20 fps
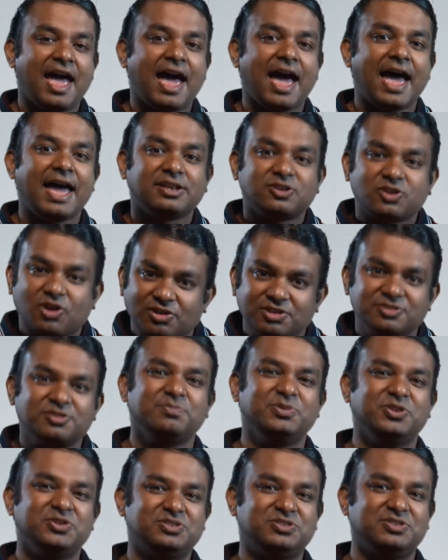and
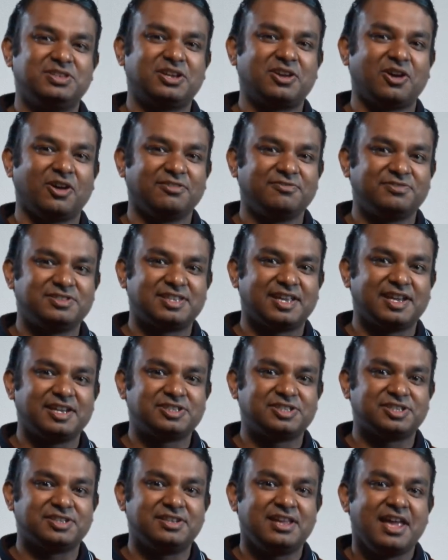contribute to the
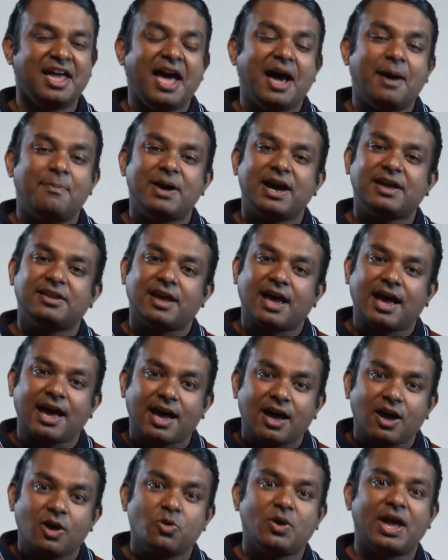conversation about
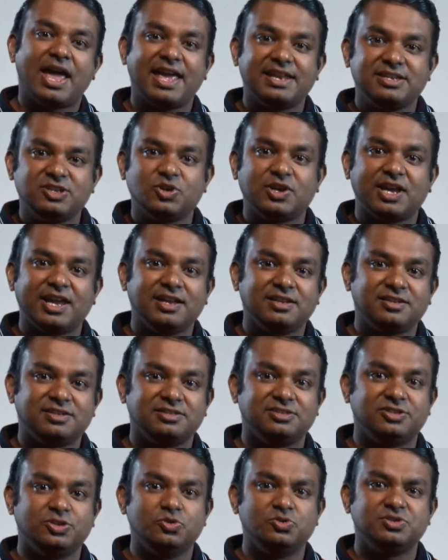how
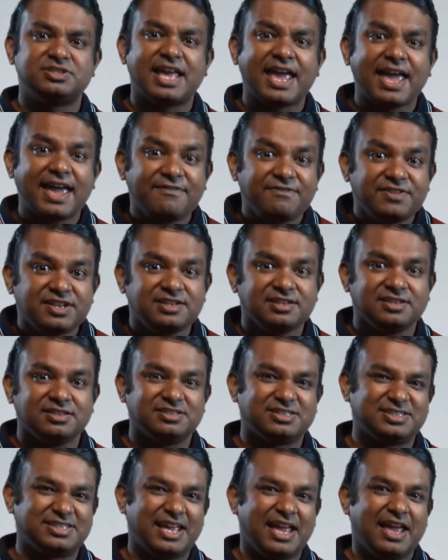educators use
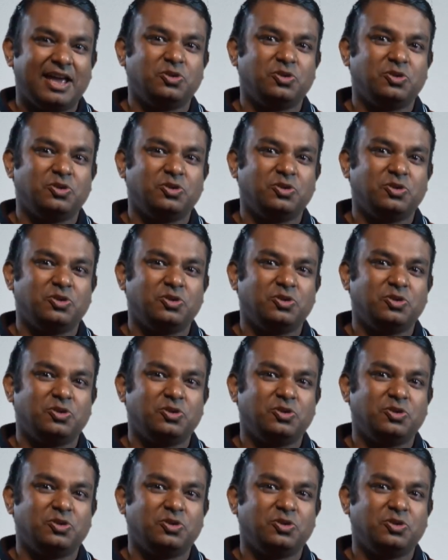evidence